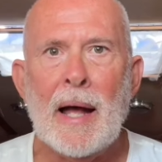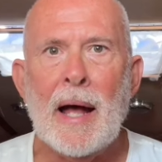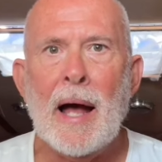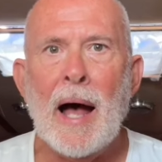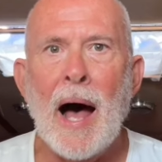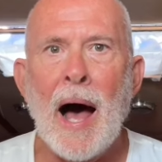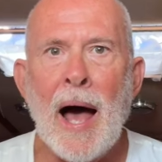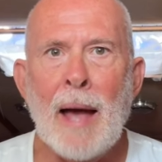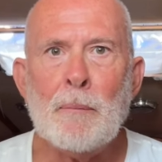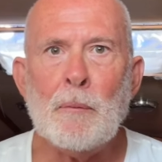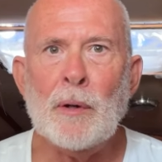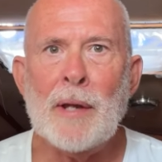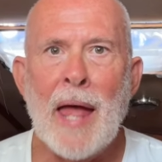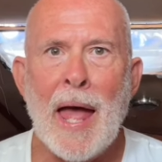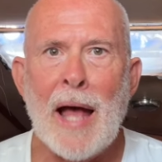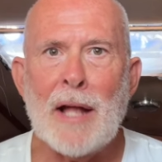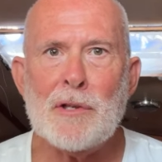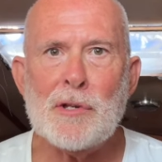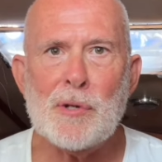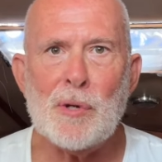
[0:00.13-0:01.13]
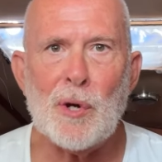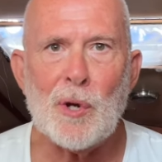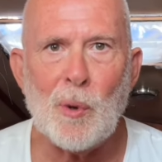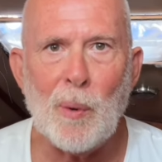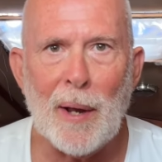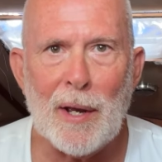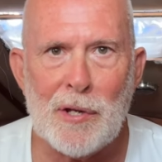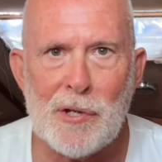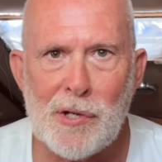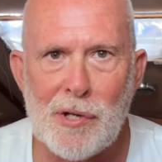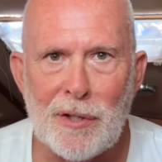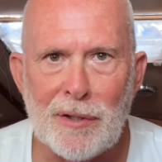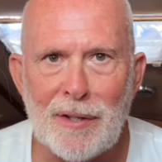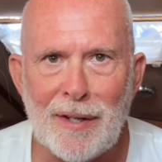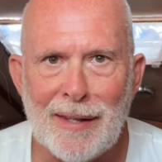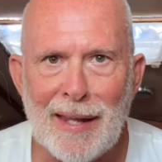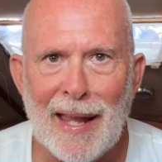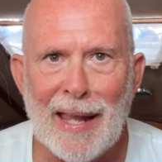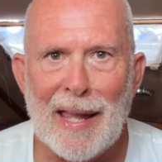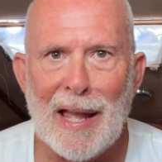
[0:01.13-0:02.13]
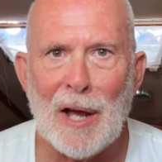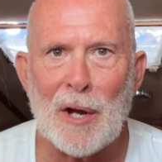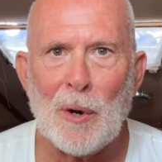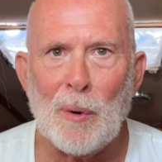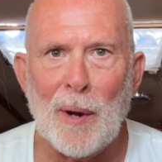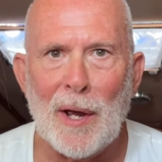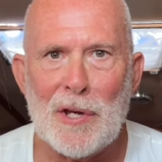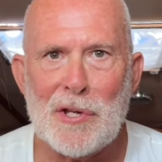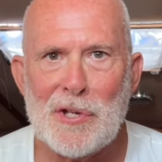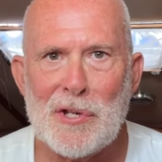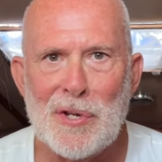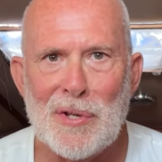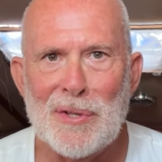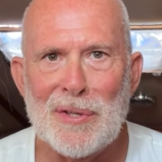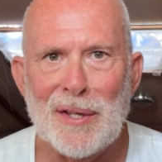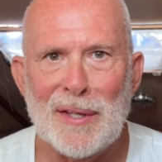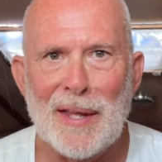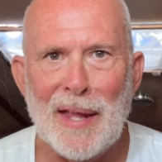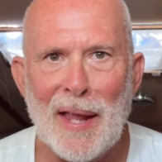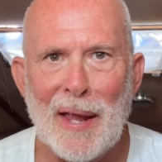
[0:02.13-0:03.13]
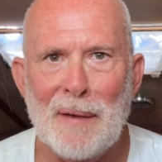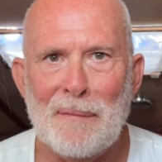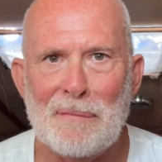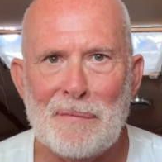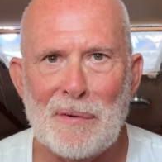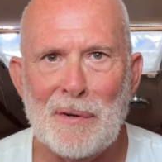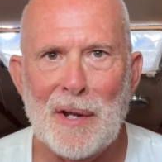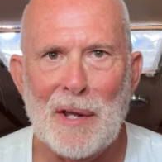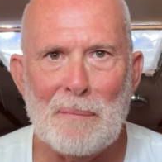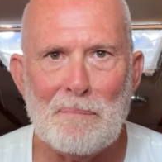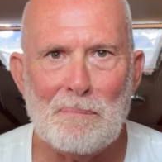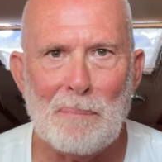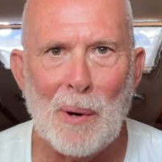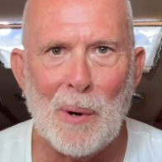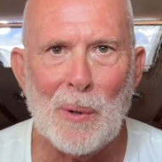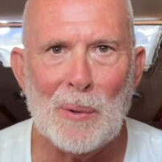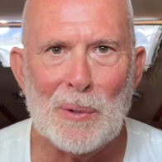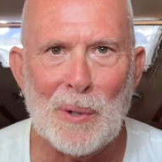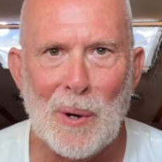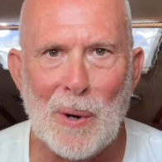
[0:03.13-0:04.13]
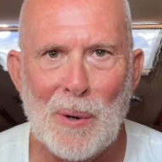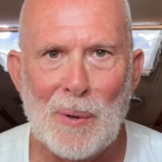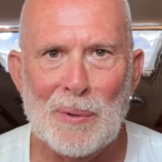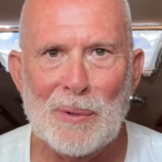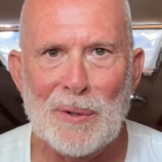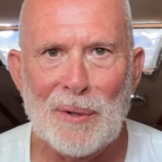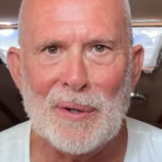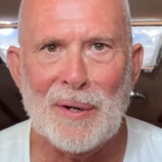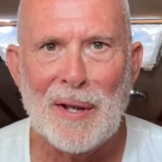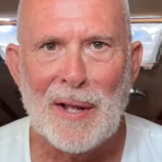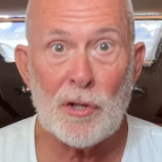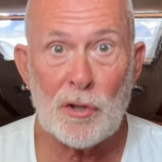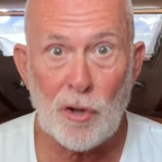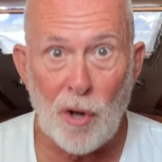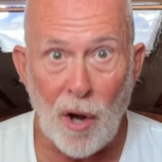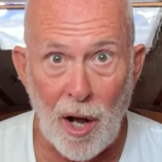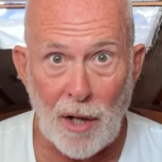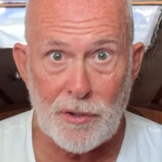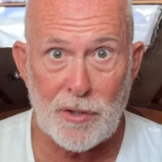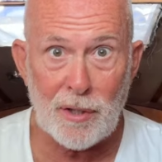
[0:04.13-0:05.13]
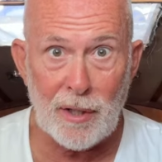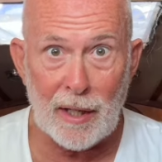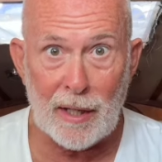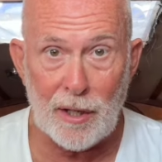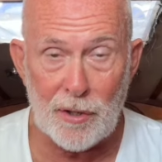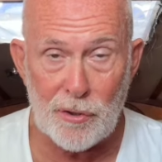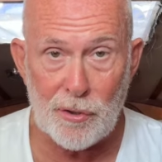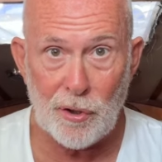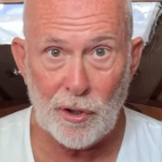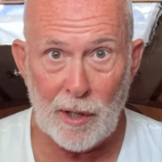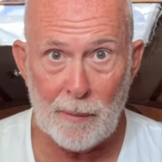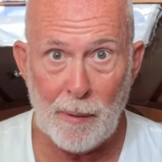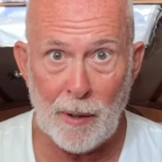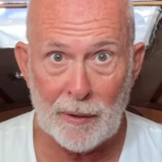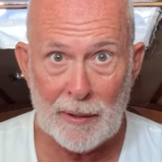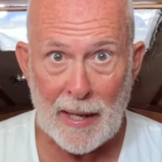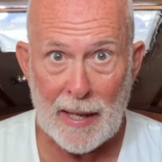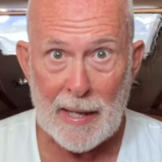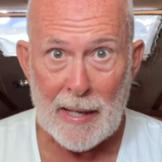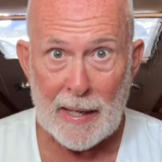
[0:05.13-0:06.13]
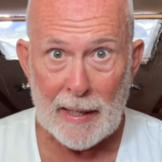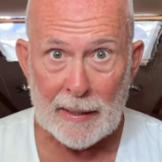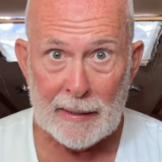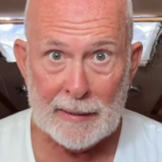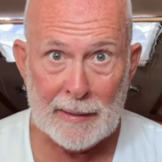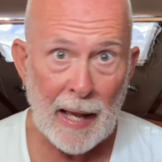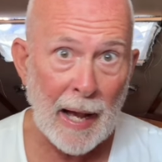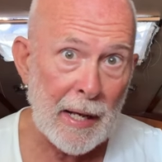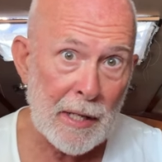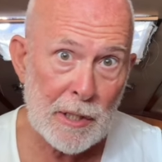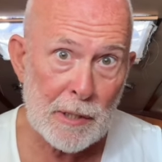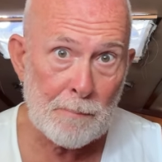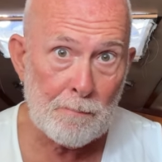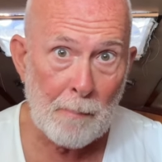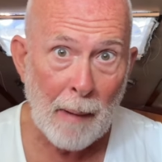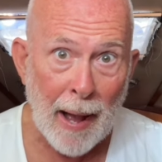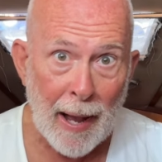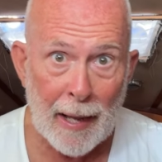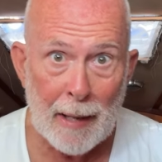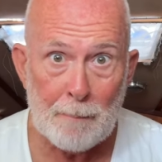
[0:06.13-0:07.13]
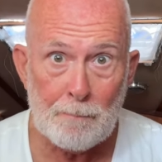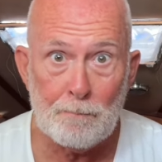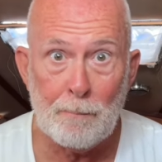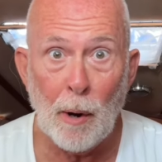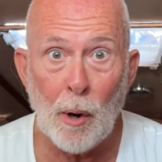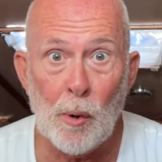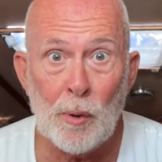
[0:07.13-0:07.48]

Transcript: I'm going to answer a question today, a question that every boat owner is constantly concerned about. Does my boat